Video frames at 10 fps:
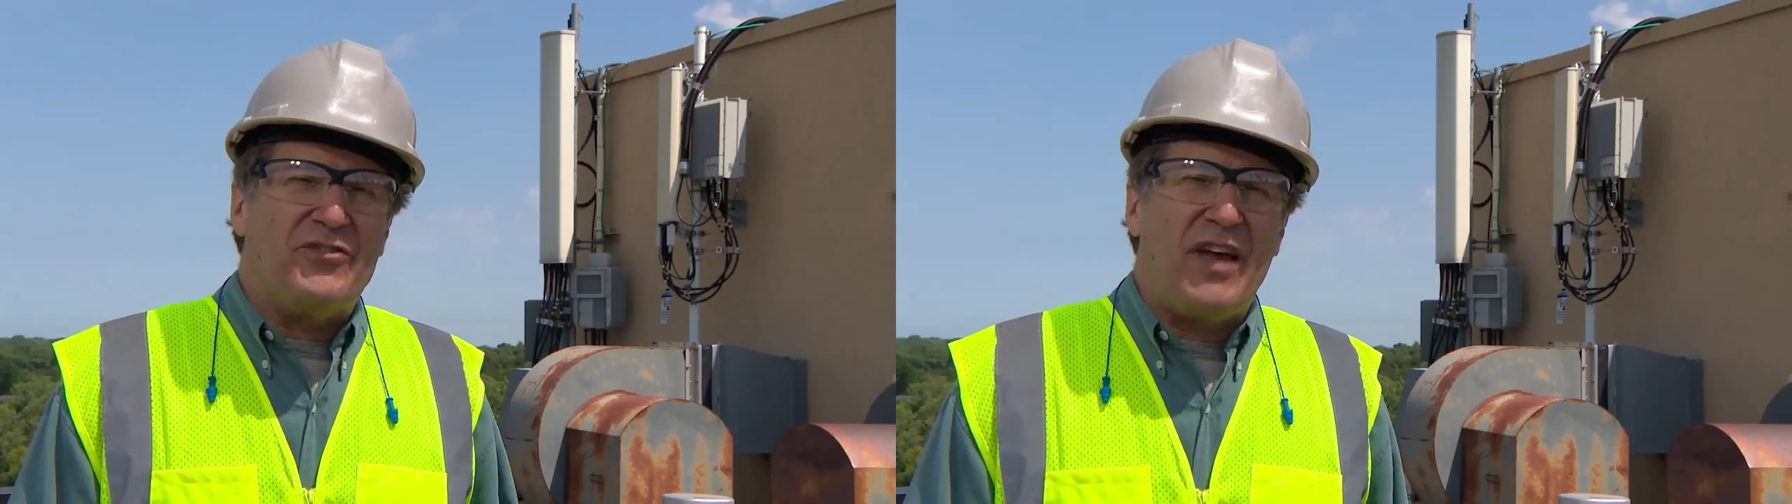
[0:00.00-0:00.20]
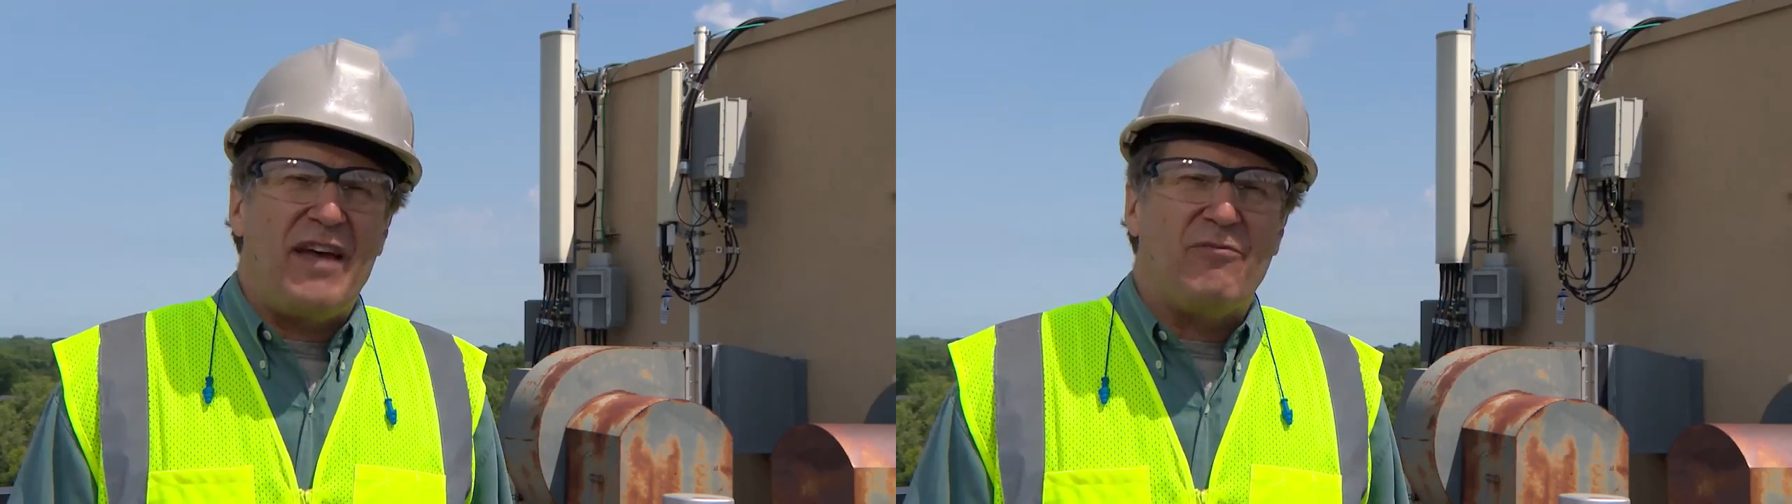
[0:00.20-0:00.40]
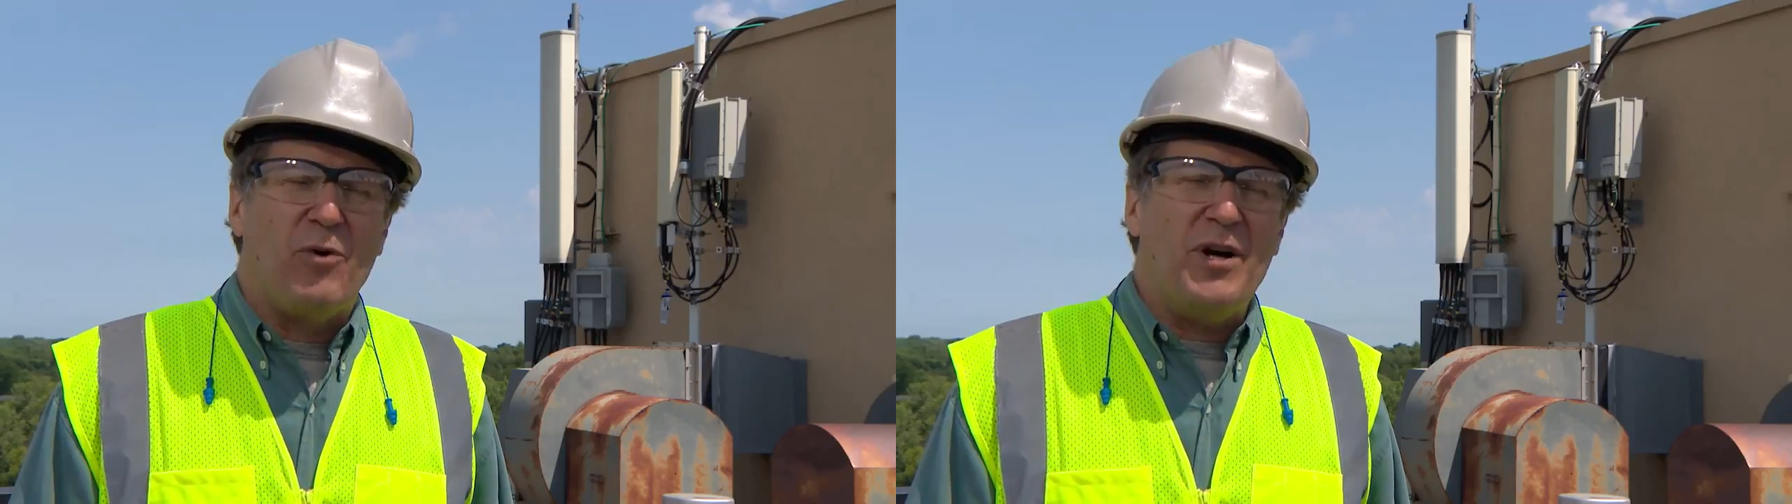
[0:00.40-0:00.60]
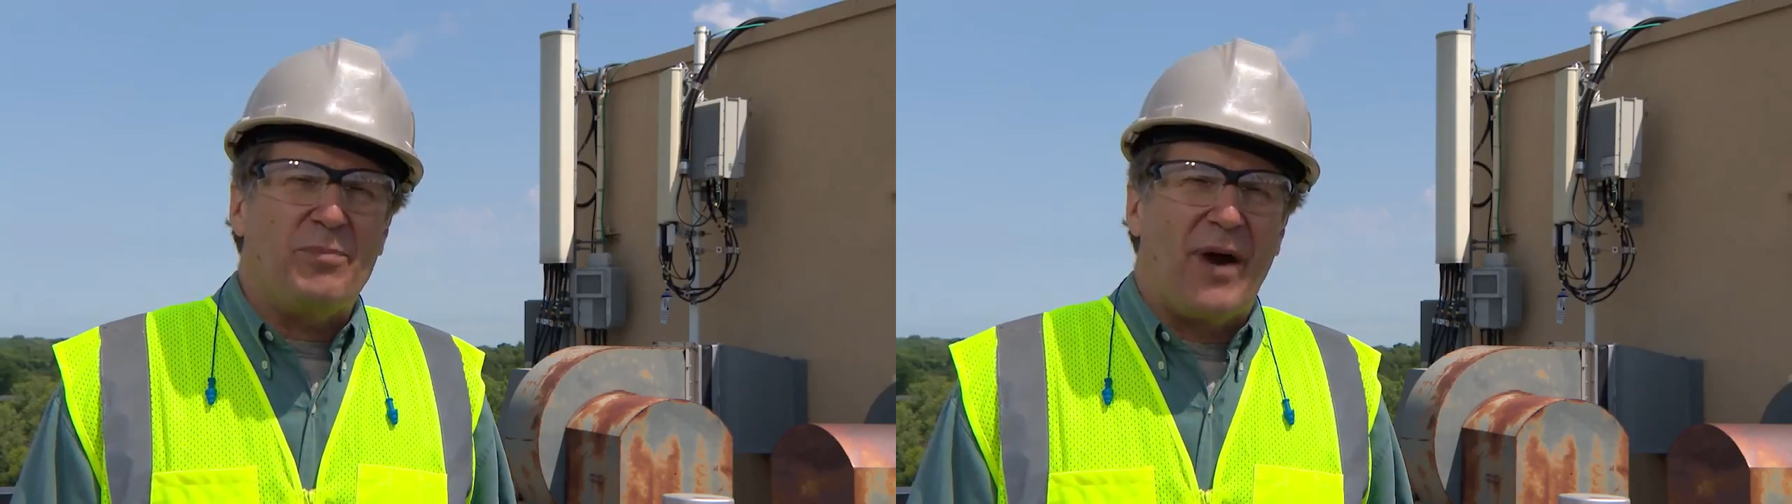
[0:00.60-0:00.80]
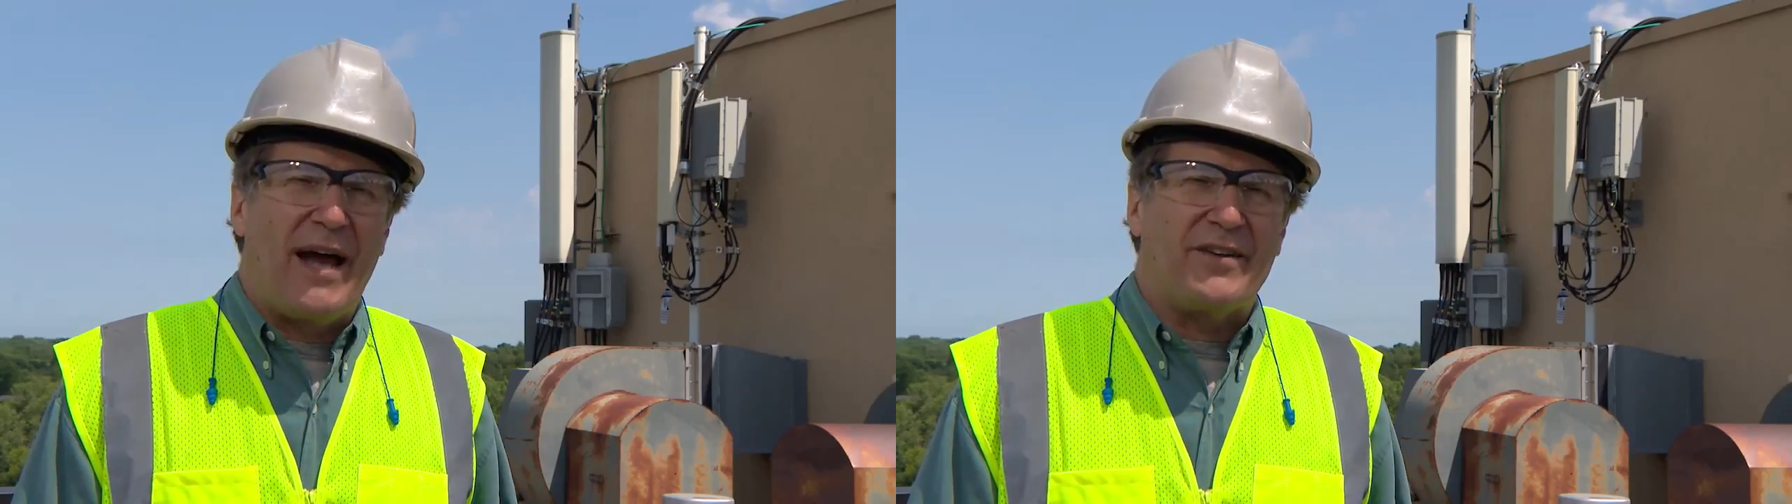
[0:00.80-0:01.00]
safe work
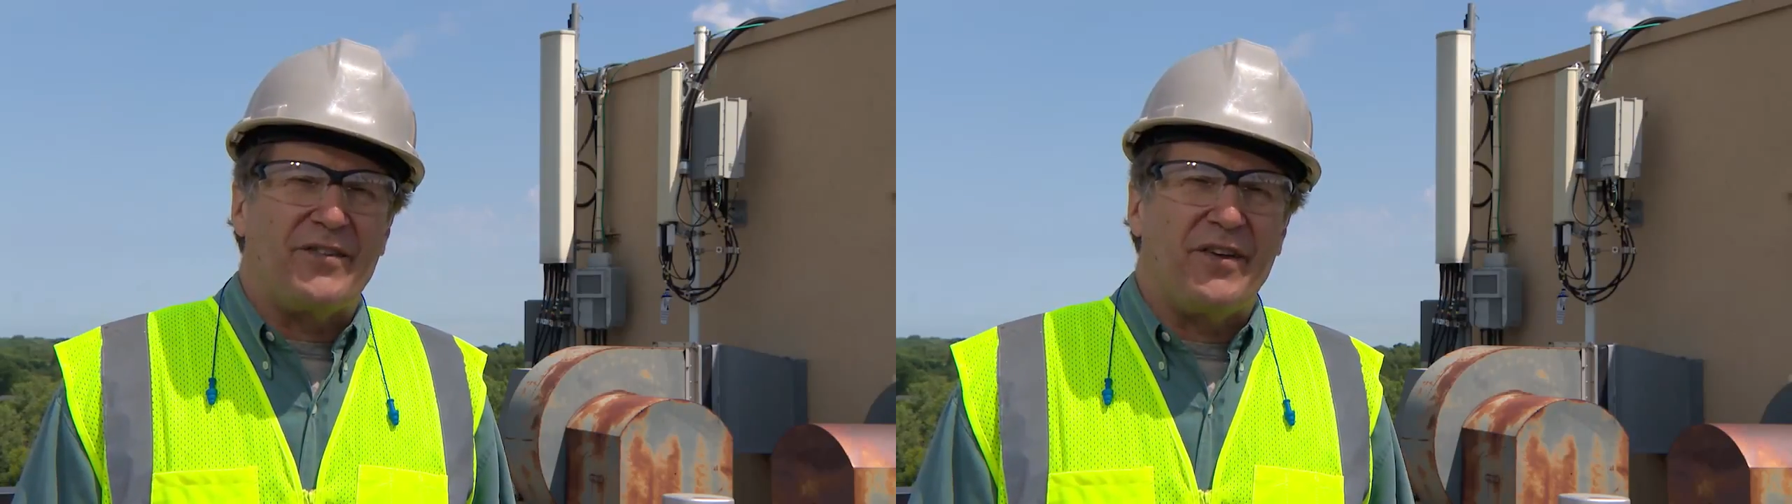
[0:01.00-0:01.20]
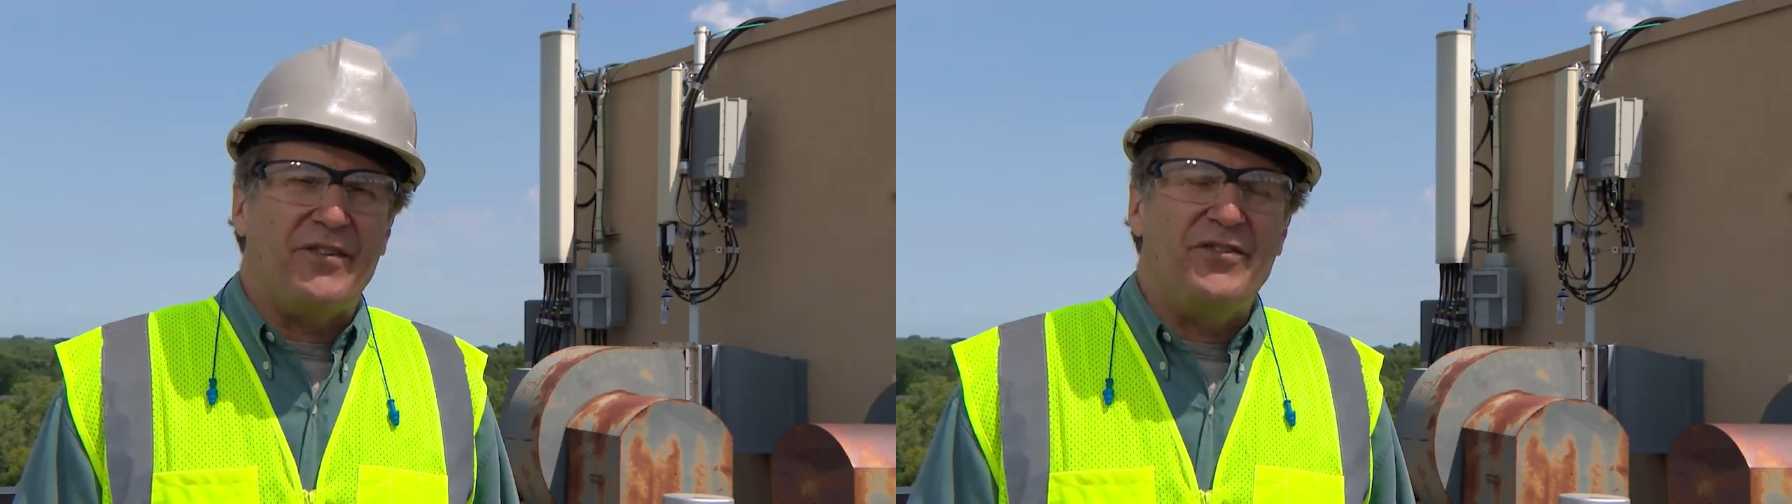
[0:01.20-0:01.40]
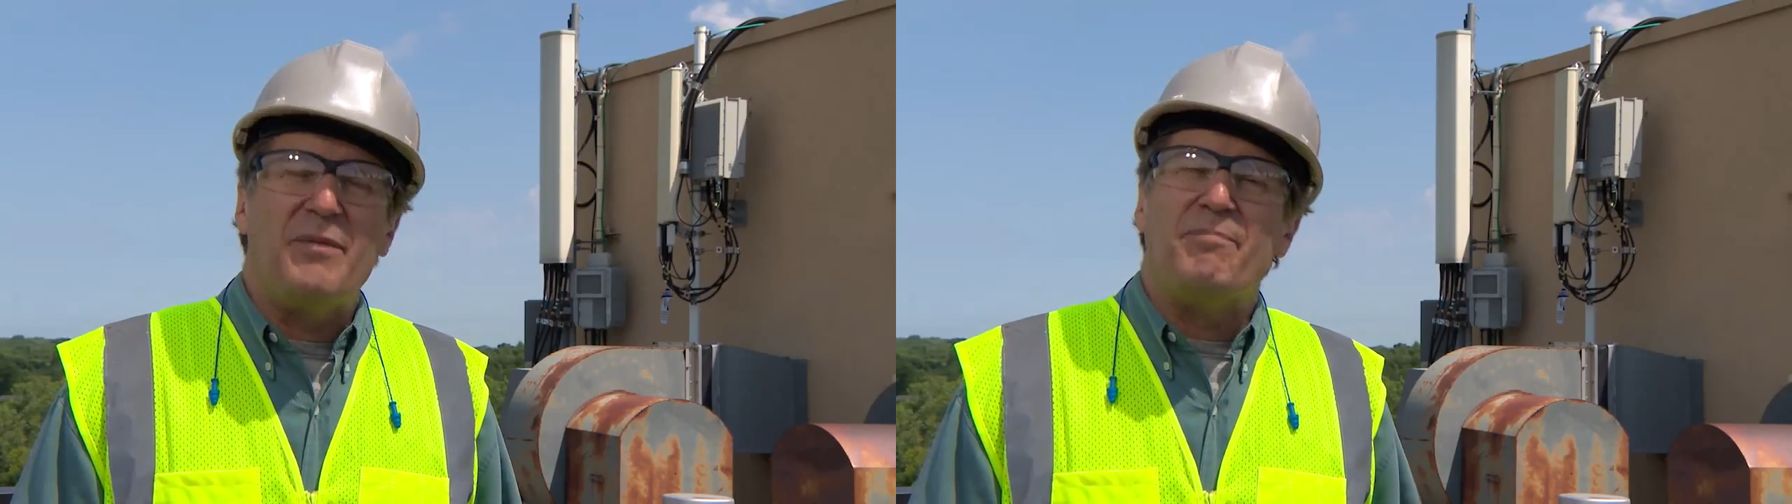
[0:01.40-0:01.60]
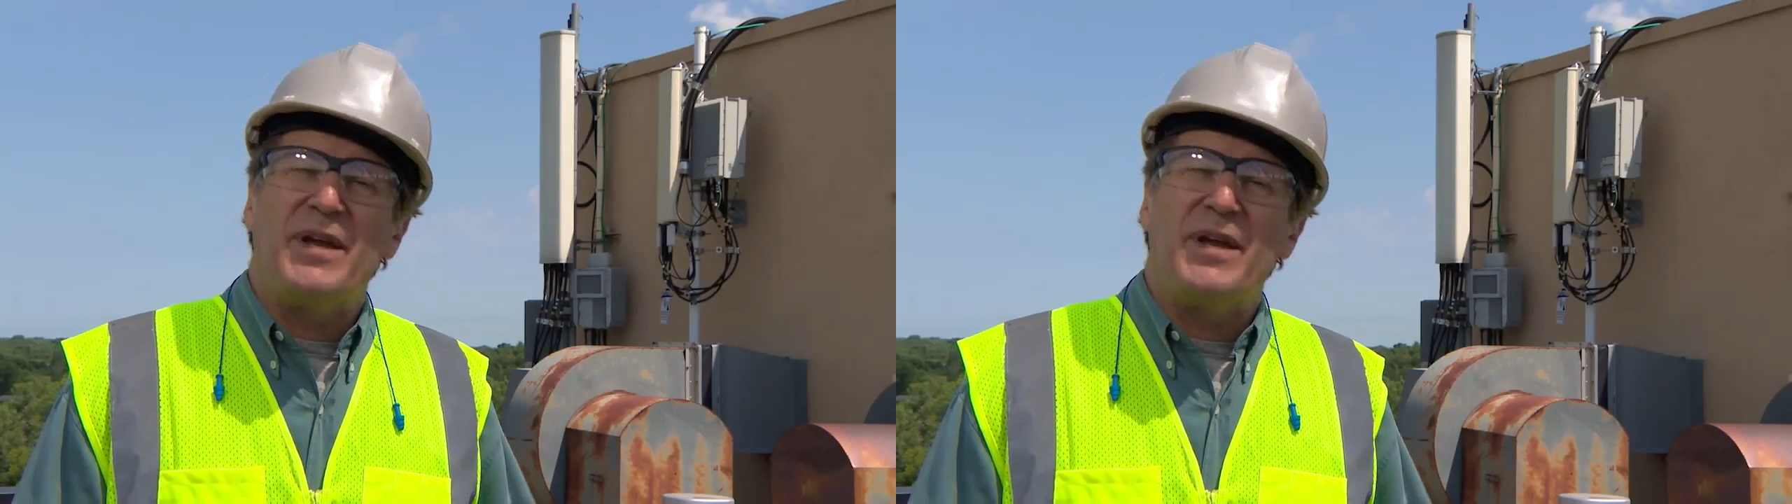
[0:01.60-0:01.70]
practices,